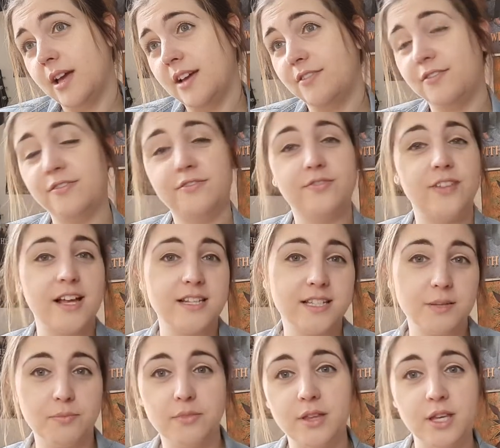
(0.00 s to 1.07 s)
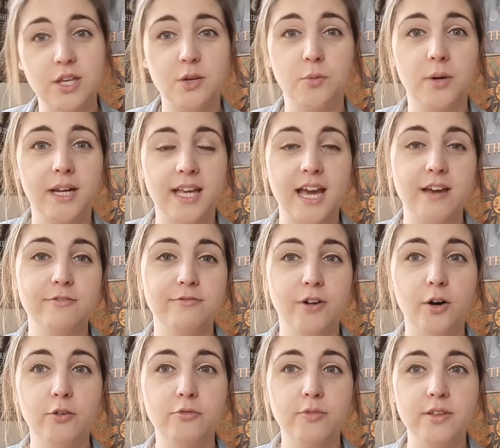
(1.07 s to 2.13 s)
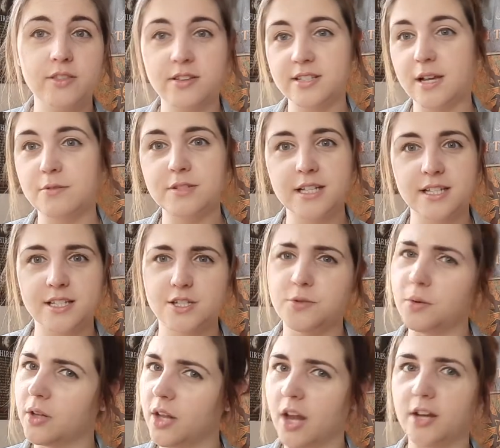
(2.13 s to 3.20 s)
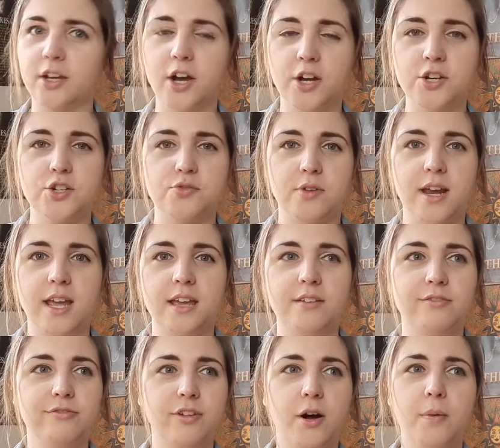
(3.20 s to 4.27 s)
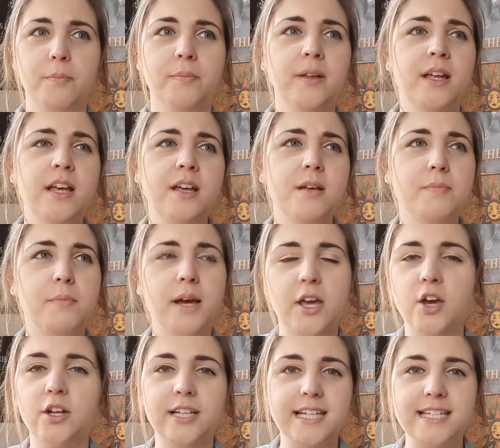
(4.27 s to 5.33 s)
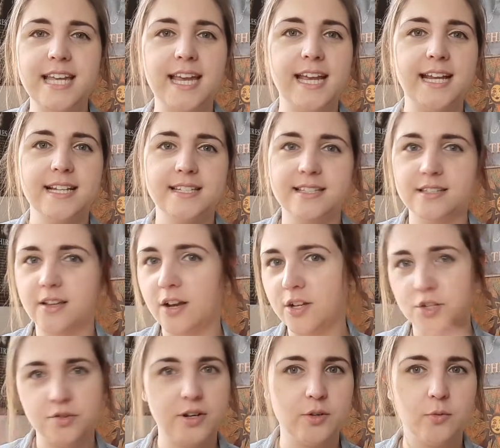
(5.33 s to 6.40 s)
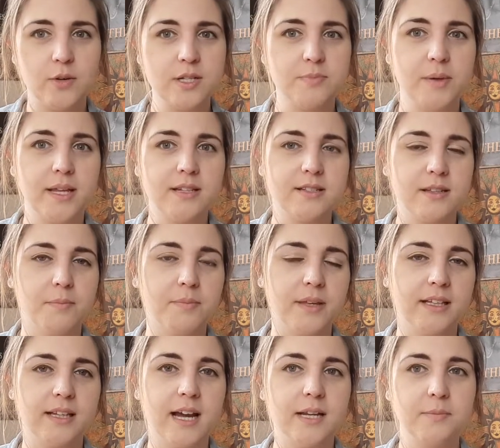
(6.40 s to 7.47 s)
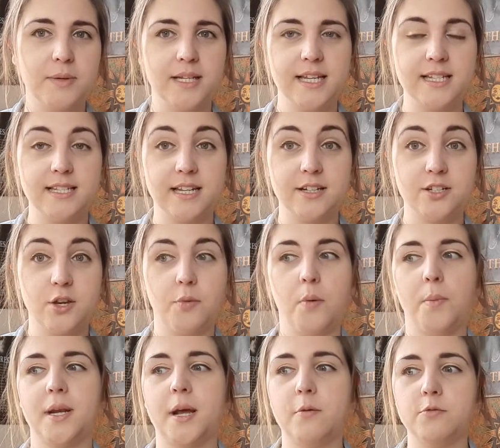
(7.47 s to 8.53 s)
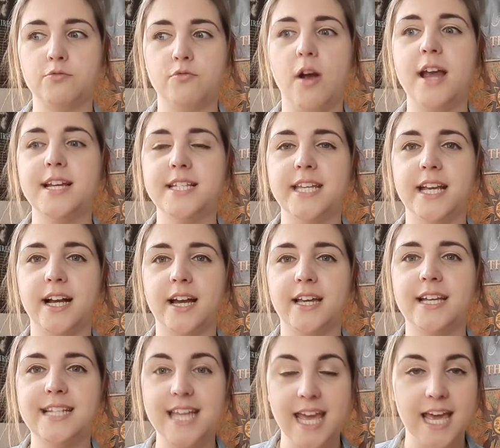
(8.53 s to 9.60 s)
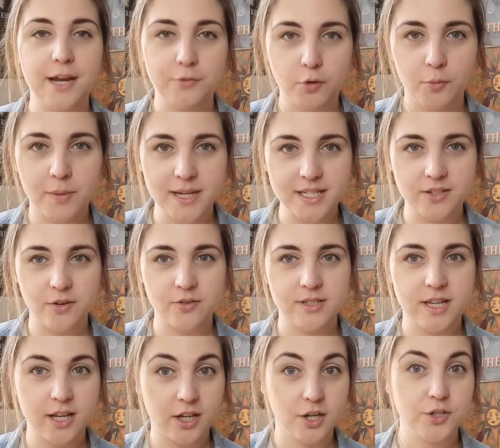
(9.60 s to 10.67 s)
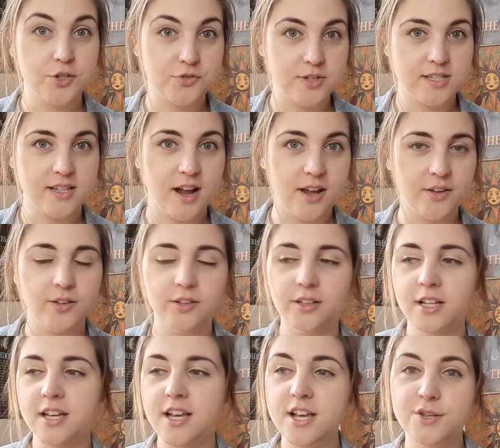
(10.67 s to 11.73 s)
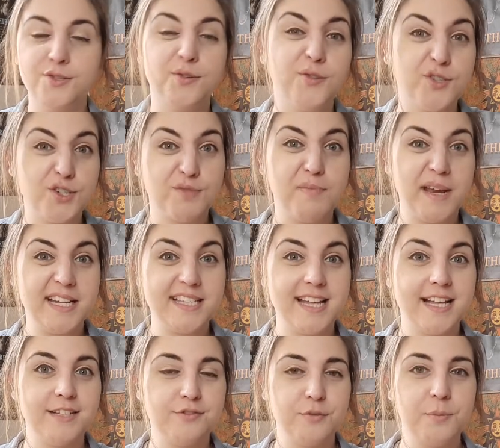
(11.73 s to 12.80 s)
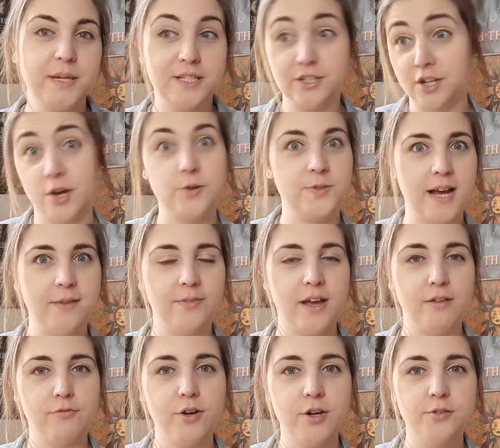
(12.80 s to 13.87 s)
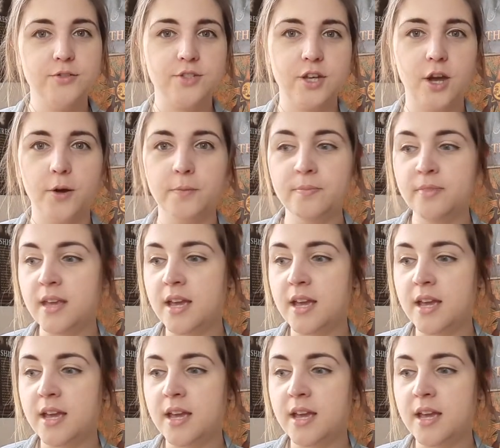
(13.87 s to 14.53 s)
if that's something you want to get involved with. Because I was listening to a lot of country from my early teens. Country had always been something that I'd been listening to. And when I was writing, I could hear all my songs in a country style. So it just made sense for me to go down that route. So,